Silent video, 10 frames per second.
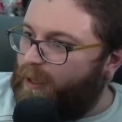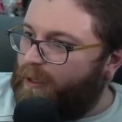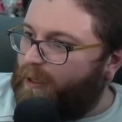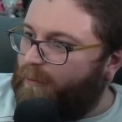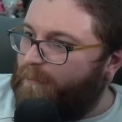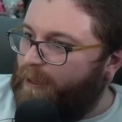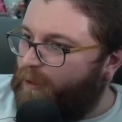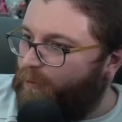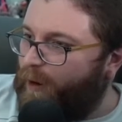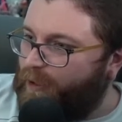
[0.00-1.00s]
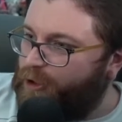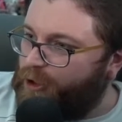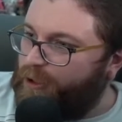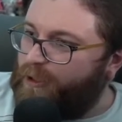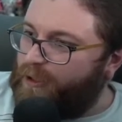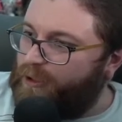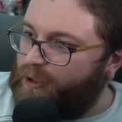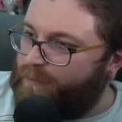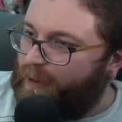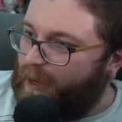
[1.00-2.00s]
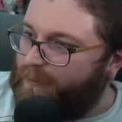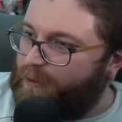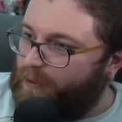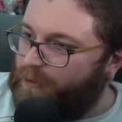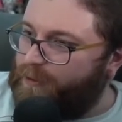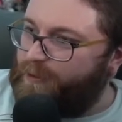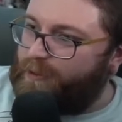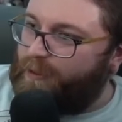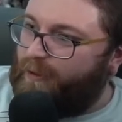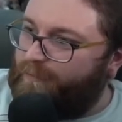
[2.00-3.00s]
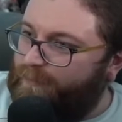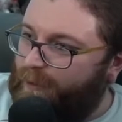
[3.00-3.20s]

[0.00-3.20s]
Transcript: get a big erection and it just pops holes and stuff.